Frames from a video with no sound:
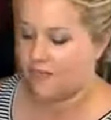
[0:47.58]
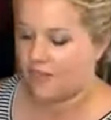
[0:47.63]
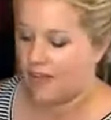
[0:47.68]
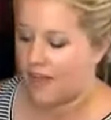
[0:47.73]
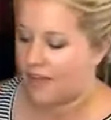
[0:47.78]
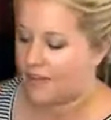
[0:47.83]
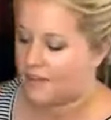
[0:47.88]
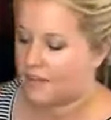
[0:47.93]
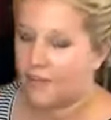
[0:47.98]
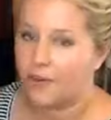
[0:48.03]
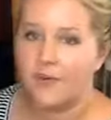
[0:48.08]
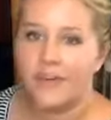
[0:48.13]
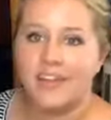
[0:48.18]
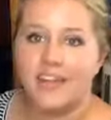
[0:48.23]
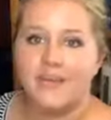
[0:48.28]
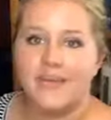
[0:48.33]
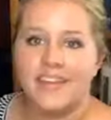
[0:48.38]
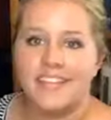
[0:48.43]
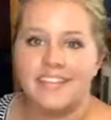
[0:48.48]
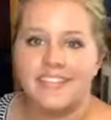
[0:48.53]
of that. So
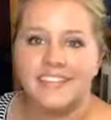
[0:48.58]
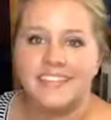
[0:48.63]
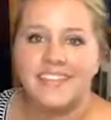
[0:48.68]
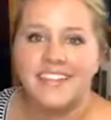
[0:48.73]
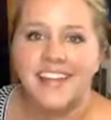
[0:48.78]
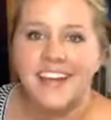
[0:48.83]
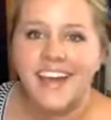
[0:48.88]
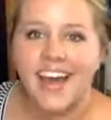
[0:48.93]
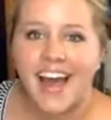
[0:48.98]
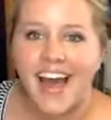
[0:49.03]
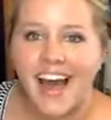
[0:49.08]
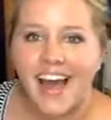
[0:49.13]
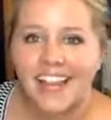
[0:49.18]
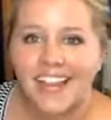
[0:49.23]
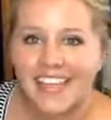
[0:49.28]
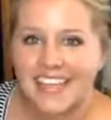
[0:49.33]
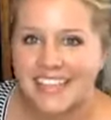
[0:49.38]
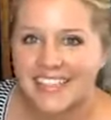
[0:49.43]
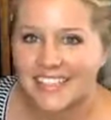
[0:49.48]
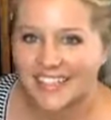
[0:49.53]
anyways, hi
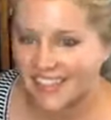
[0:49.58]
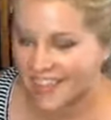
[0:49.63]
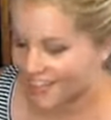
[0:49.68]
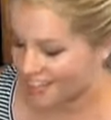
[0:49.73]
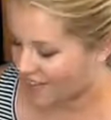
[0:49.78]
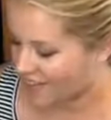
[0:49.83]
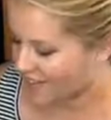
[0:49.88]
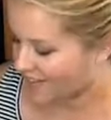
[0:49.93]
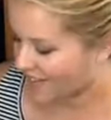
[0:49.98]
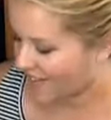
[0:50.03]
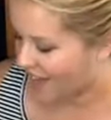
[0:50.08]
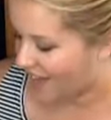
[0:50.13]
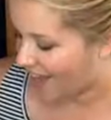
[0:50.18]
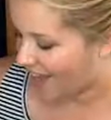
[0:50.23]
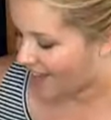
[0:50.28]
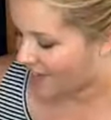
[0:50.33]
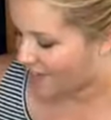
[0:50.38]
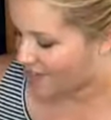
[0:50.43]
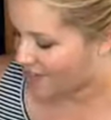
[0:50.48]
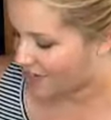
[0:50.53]
Lisa, y'all say
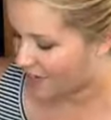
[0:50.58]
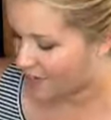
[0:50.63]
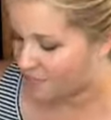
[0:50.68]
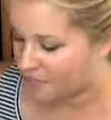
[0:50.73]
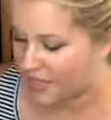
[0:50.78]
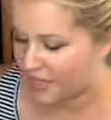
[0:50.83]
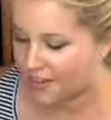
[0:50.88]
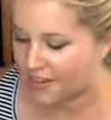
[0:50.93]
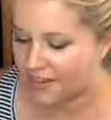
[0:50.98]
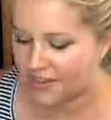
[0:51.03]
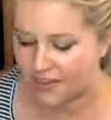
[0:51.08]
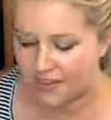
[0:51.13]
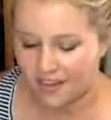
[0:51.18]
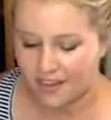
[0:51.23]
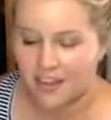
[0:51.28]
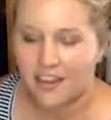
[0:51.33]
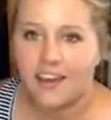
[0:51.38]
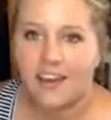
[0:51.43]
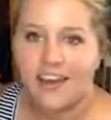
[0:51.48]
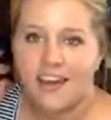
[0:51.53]
hey as you come in.
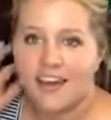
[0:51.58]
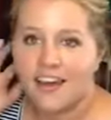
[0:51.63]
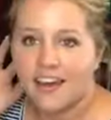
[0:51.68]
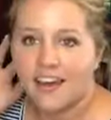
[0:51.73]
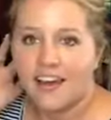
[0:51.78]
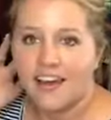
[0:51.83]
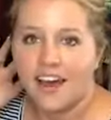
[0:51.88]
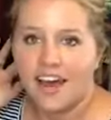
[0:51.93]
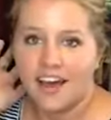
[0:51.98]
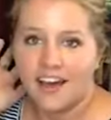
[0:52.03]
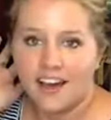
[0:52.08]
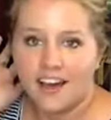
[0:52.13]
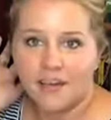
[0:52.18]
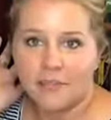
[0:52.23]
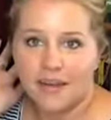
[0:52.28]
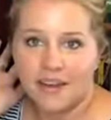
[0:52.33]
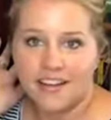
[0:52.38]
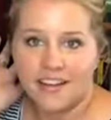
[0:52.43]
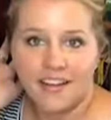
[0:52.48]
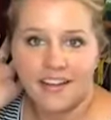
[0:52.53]

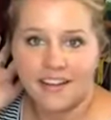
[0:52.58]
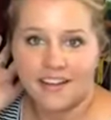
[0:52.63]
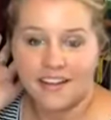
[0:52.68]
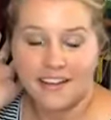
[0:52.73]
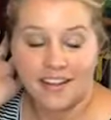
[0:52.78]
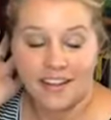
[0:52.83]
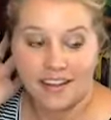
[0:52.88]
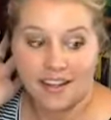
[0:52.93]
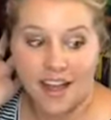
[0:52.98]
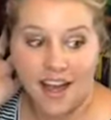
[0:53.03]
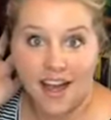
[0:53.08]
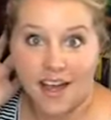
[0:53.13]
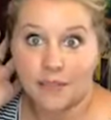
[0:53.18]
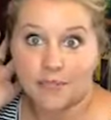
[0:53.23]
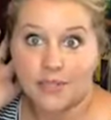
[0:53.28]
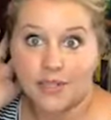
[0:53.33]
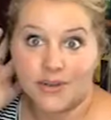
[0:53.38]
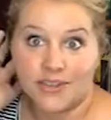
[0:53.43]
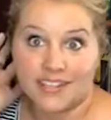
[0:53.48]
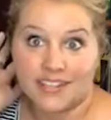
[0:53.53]

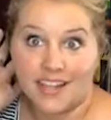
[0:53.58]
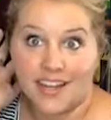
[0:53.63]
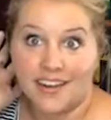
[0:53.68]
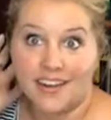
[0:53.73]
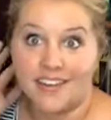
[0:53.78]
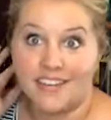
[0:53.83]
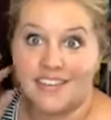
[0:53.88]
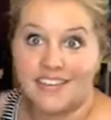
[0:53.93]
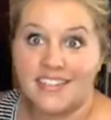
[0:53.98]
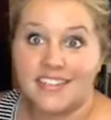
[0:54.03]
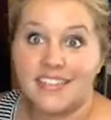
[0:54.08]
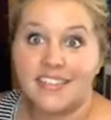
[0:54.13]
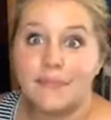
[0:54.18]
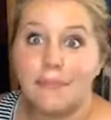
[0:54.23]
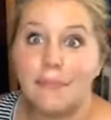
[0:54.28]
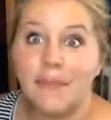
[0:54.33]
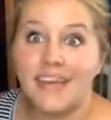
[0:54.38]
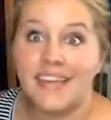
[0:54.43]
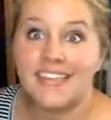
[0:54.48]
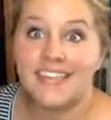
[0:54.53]
I'm so excited. This is a
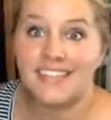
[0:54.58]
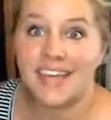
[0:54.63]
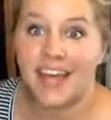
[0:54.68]
big